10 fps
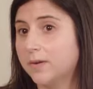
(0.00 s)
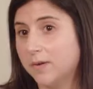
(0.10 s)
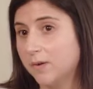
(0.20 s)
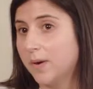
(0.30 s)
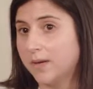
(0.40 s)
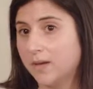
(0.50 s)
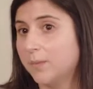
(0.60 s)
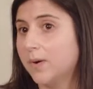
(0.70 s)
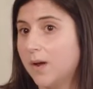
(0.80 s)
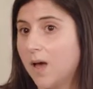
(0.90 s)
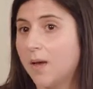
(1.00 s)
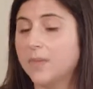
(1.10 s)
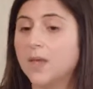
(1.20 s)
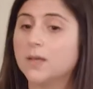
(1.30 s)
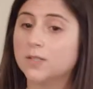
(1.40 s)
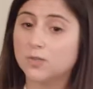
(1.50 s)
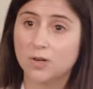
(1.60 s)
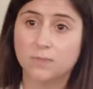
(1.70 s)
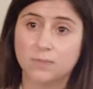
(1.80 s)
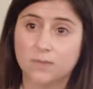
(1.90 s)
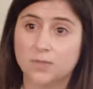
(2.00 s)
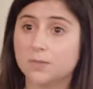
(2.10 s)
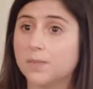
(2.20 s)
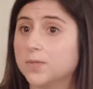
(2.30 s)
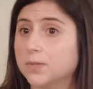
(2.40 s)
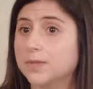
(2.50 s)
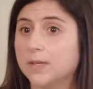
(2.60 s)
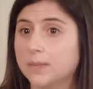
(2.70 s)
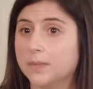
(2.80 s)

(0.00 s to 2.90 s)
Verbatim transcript: know you're waking up or not, disrupt, disrupts your sleep.